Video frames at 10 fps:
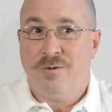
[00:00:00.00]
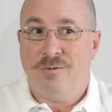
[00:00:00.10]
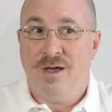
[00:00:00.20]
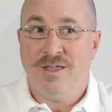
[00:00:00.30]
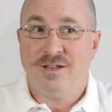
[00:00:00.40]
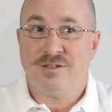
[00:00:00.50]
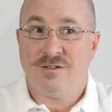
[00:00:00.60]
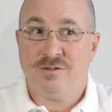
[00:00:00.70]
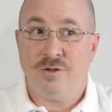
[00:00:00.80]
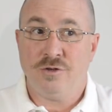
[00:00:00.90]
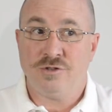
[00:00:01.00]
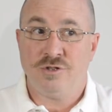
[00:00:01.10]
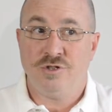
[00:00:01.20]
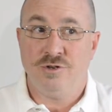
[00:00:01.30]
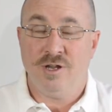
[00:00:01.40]
Wow, that's close
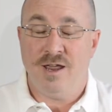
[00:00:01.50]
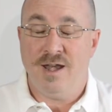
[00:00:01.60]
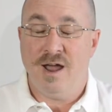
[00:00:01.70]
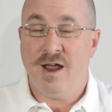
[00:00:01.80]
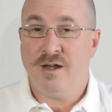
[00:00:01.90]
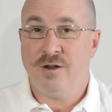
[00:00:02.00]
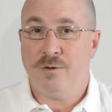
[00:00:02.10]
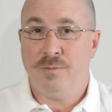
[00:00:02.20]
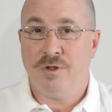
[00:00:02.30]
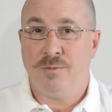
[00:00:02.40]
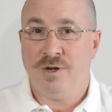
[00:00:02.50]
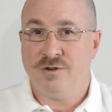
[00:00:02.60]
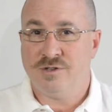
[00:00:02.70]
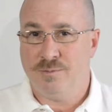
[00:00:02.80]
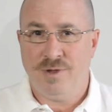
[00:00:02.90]
to shooting at 900
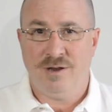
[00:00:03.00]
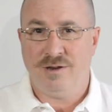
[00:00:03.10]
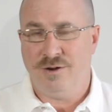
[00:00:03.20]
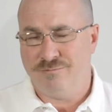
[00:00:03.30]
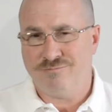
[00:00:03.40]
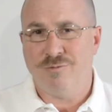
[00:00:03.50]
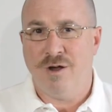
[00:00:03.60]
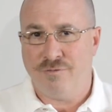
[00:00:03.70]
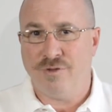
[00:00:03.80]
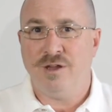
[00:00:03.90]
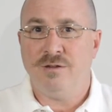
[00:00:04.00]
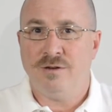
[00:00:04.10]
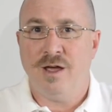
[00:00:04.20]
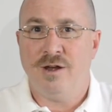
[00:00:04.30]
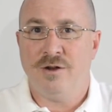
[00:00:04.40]
millimeters, you know, roughly
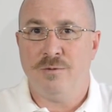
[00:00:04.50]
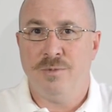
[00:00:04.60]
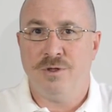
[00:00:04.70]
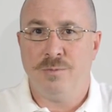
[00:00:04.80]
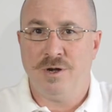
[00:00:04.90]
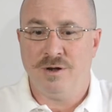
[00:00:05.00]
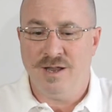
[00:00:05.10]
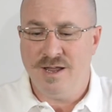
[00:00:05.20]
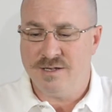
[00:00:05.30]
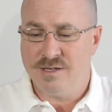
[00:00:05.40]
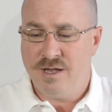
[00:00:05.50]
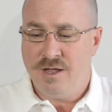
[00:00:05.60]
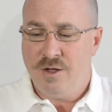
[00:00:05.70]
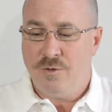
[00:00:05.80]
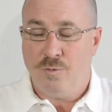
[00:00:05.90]
900 millimeter lens,
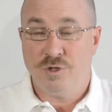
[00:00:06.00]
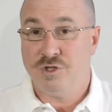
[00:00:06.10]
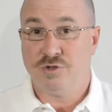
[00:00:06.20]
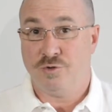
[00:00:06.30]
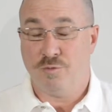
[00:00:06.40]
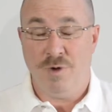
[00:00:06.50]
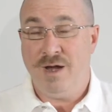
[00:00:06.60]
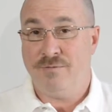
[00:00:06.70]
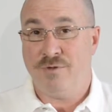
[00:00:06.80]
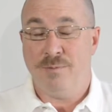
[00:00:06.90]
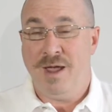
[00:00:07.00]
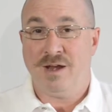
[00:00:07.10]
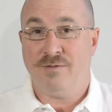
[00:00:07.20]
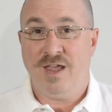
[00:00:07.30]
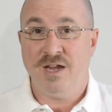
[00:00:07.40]
which is great for the
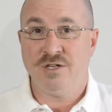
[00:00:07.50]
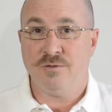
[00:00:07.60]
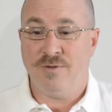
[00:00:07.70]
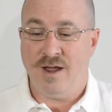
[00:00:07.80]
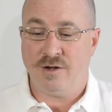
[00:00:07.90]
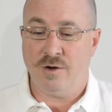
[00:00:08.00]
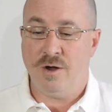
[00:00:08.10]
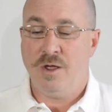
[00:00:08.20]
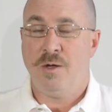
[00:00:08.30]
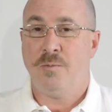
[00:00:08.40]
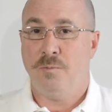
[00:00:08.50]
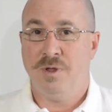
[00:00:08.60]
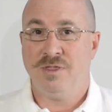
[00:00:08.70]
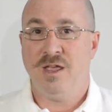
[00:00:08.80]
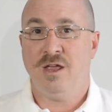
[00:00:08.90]
magnification factor.
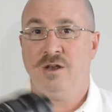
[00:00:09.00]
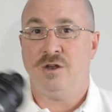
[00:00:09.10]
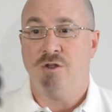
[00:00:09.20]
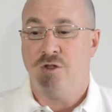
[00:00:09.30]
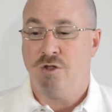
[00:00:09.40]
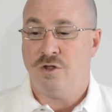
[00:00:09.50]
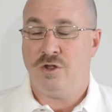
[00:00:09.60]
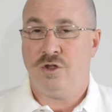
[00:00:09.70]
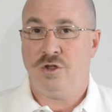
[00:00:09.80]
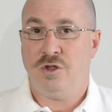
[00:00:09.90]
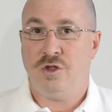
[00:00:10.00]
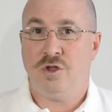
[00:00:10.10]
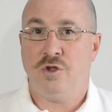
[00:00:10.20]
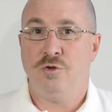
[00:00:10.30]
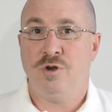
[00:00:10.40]
But then
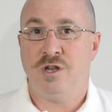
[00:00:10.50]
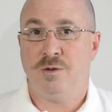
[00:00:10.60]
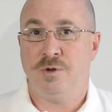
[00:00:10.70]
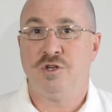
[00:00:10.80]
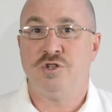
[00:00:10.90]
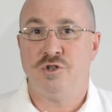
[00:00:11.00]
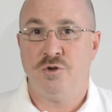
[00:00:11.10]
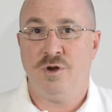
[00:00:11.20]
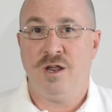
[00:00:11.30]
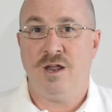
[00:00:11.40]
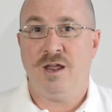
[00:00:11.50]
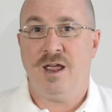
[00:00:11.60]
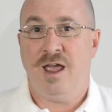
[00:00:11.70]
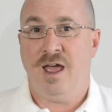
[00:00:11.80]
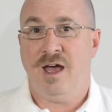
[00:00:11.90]
you need to be
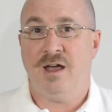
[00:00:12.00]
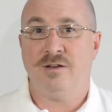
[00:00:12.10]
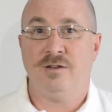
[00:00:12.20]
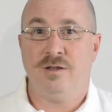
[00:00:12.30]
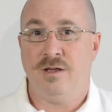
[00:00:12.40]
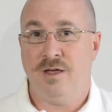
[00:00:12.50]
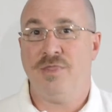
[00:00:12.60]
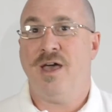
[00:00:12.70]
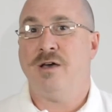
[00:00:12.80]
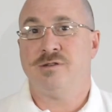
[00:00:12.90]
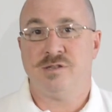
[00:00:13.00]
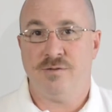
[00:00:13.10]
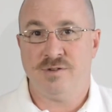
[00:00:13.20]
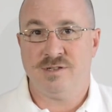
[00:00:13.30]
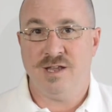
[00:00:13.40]
shooting at 1,000th
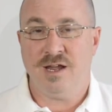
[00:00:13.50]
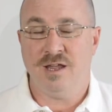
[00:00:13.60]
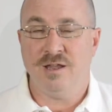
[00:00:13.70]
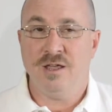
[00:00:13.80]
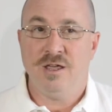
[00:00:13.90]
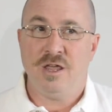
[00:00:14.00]
of a second.